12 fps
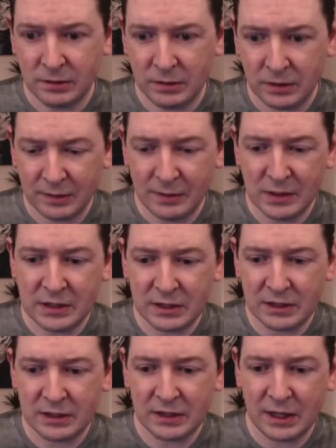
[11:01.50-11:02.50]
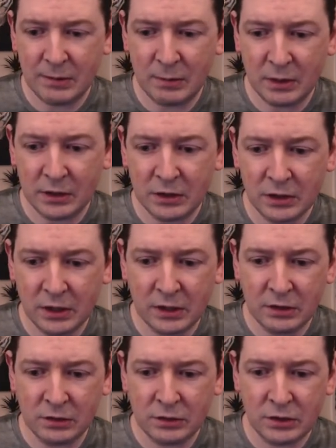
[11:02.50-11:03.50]
committed, and we're going to go
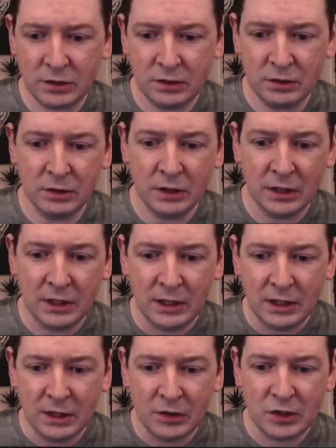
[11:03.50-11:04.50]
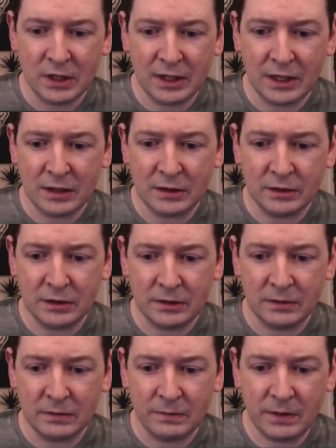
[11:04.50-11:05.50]
to checkout
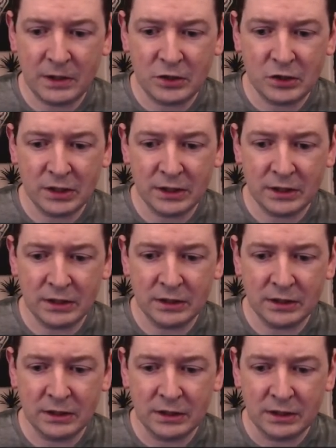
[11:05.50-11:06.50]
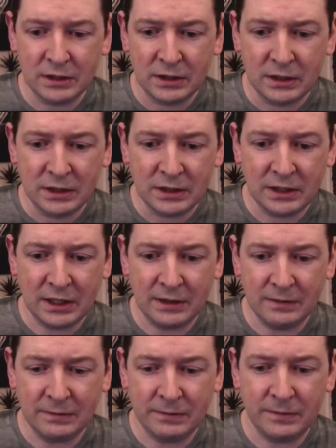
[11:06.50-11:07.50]
feature
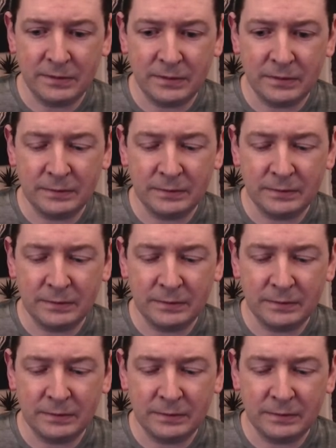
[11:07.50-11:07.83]
dev